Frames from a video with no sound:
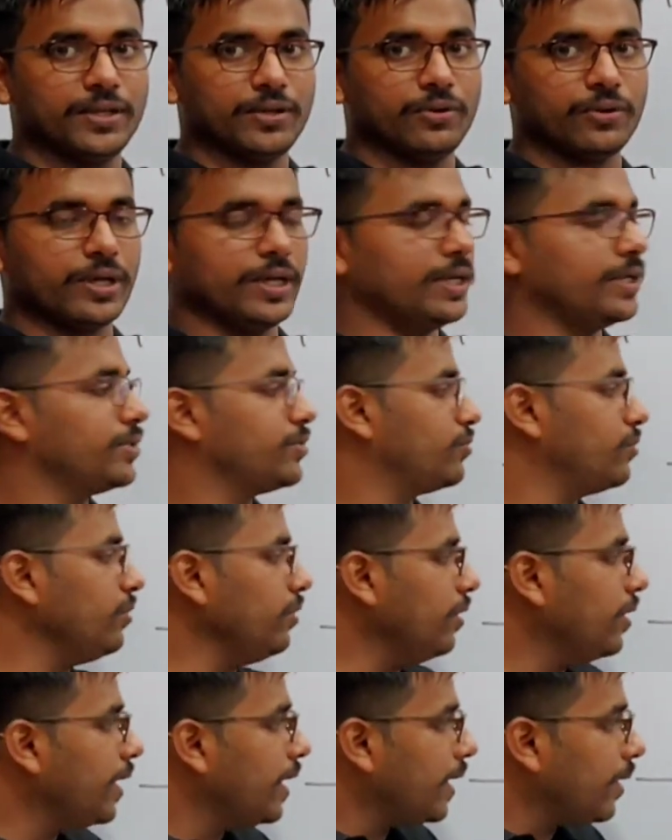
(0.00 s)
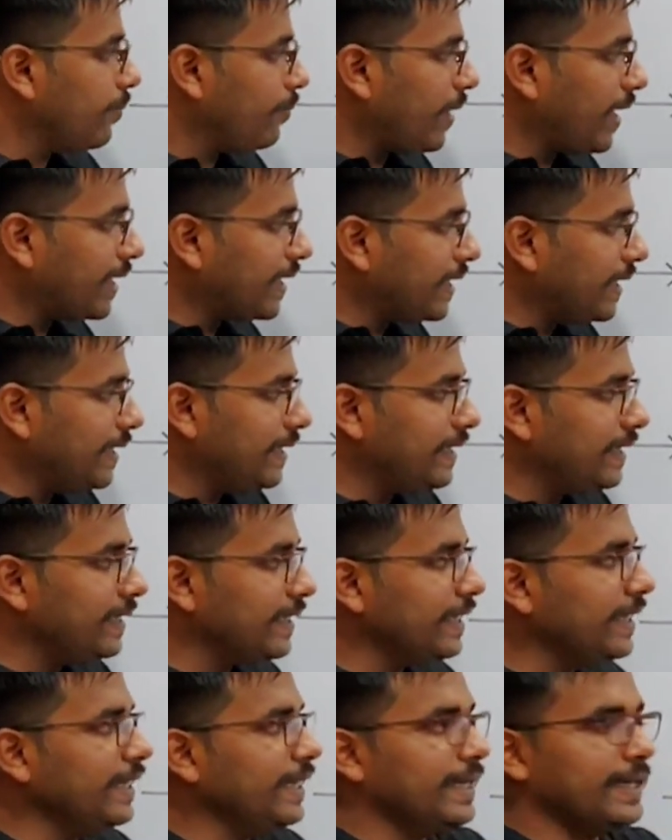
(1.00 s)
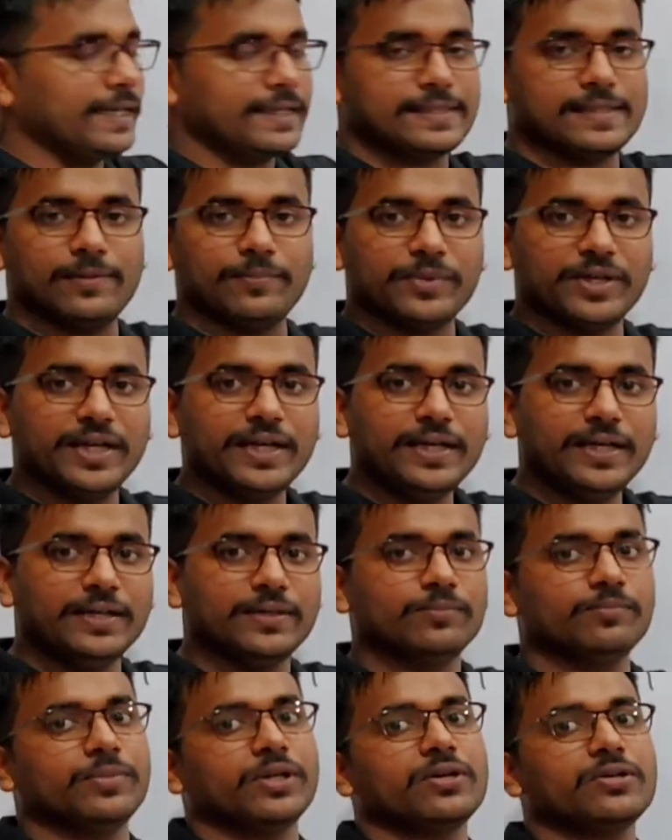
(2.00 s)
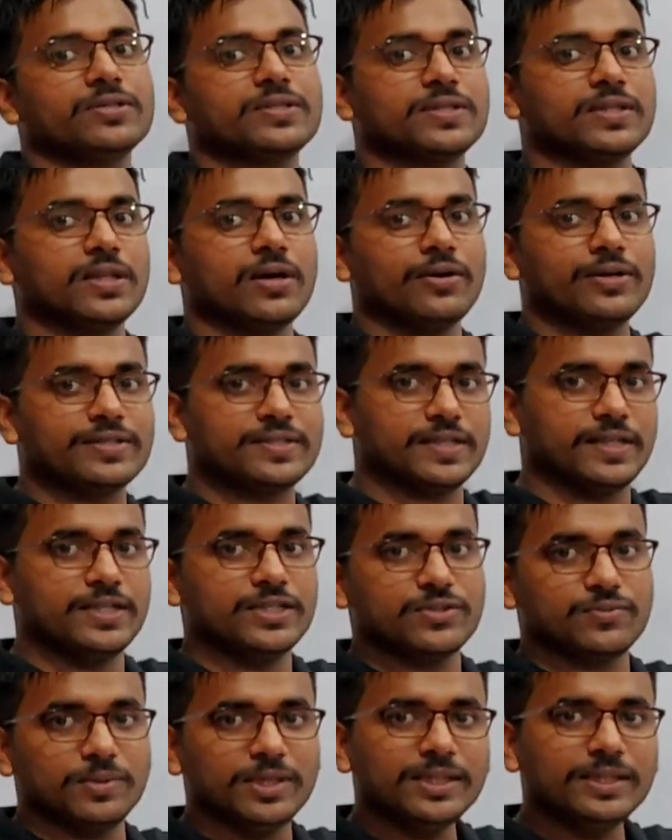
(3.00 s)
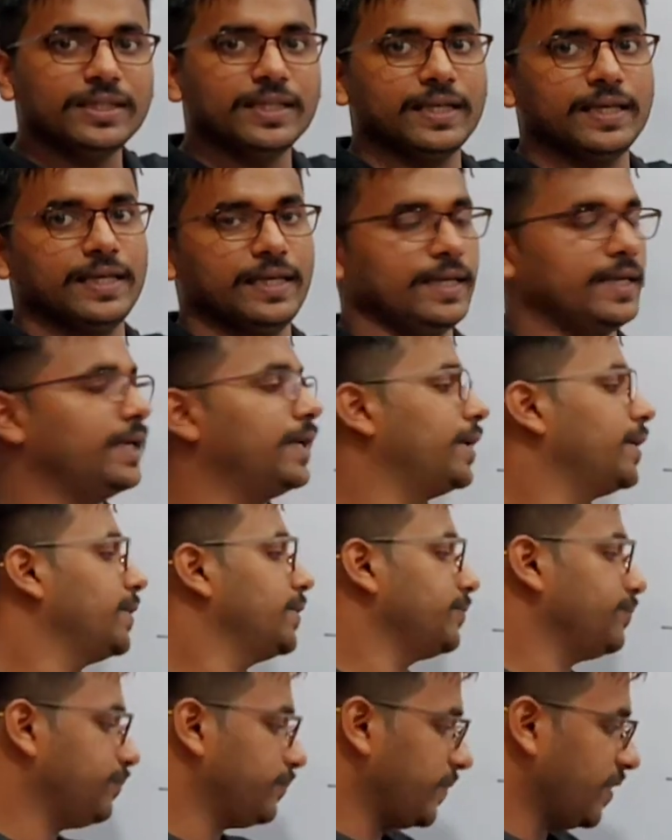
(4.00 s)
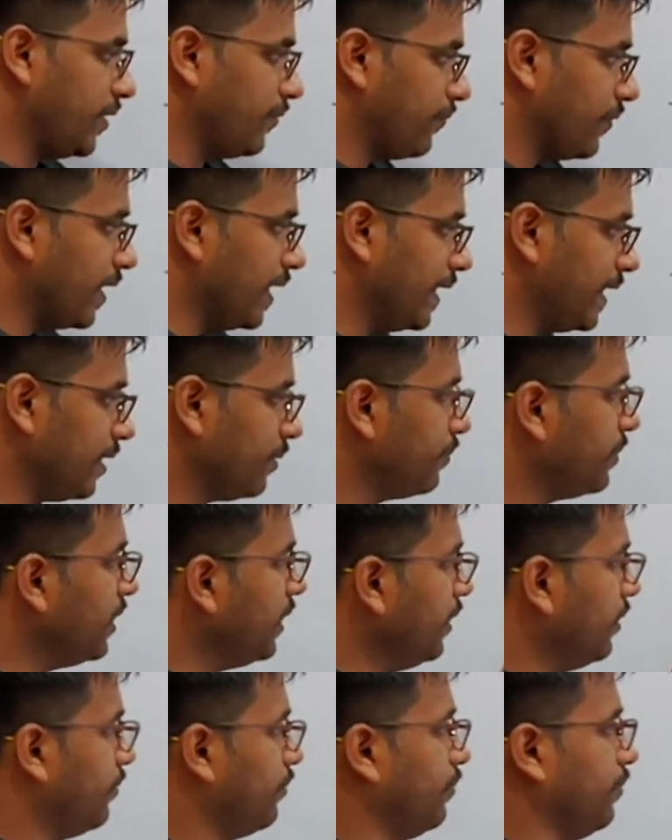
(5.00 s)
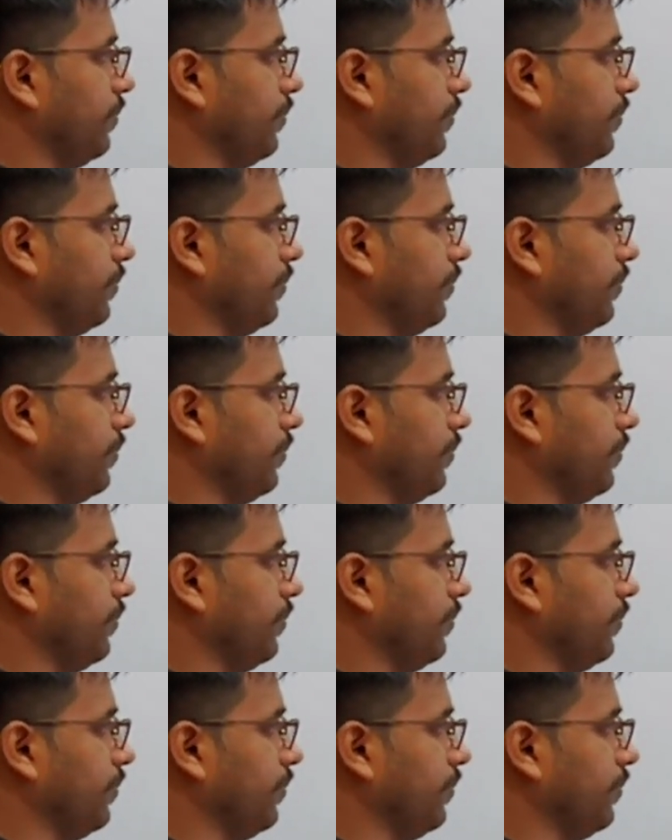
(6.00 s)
Okay, so by getting A, accepted, because now it ends with A. If getting B,